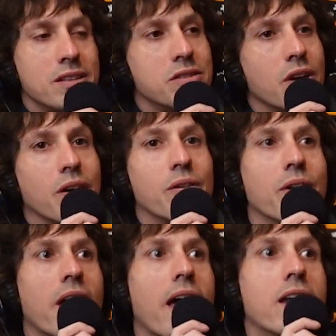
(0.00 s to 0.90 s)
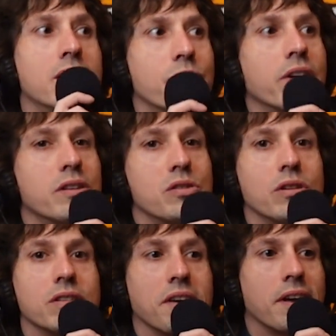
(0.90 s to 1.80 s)
So, and it's funny too,
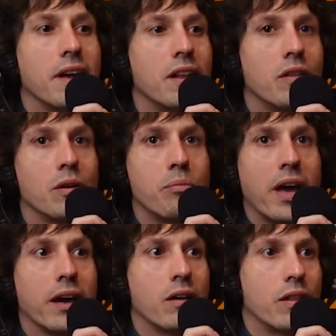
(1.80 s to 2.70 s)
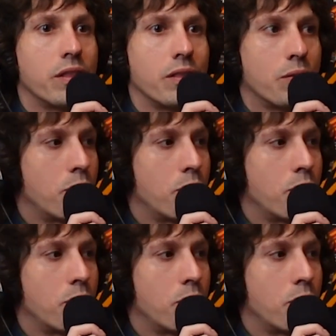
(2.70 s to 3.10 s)
cause I kind of look back on